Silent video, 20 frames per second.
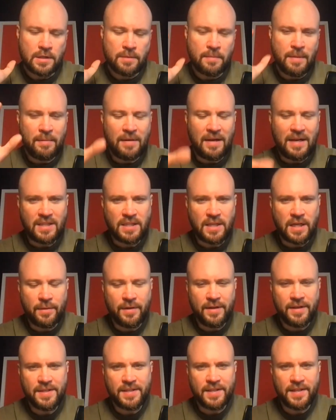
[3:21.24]
So maybe let's go
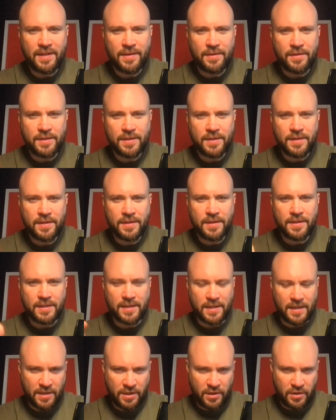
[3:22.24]
into those
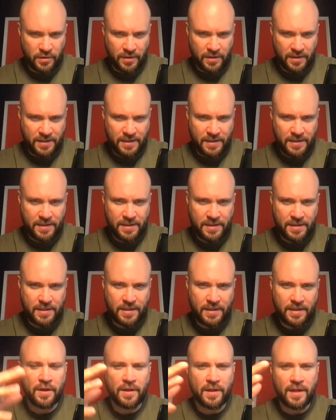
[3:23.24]
design choices.
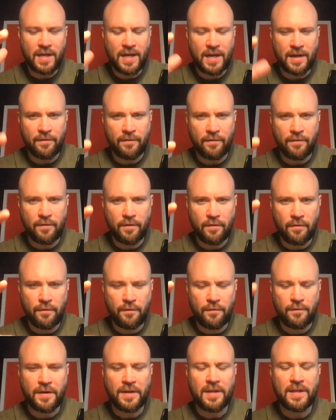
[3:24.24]
What are the kind of
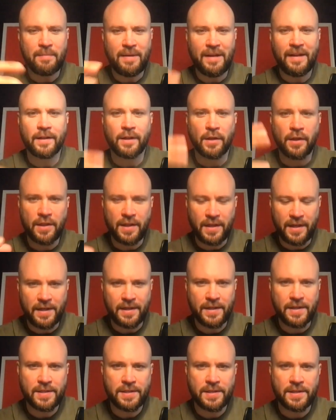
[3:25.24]
fundamental
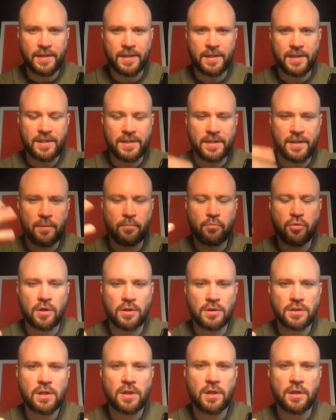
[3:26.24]
things that this new
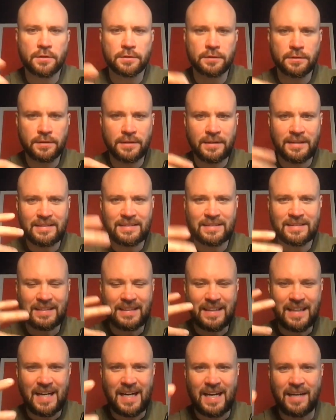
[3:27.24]
protocol needs to
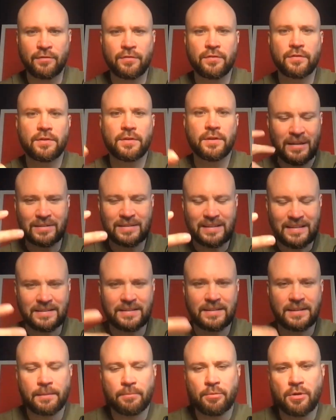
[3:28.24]
have built
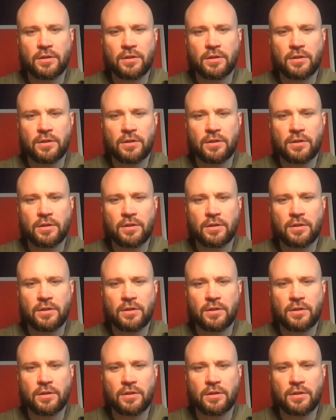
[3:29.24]
into the